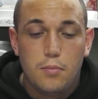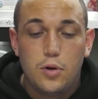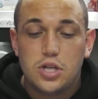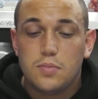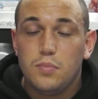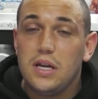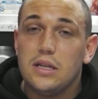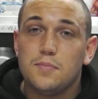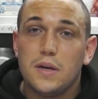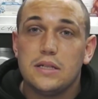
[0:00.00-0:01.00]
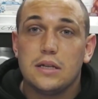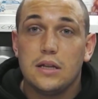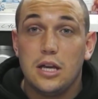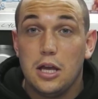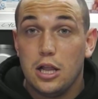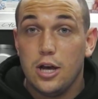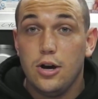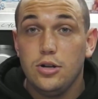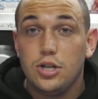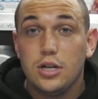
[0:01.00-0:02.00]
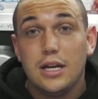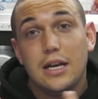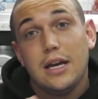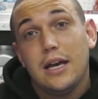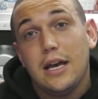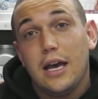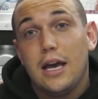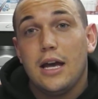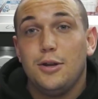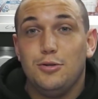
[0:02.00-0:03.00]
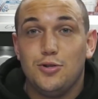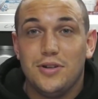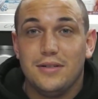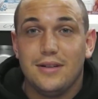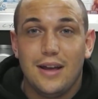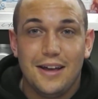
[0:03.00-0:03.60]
which means basically large and nutrient.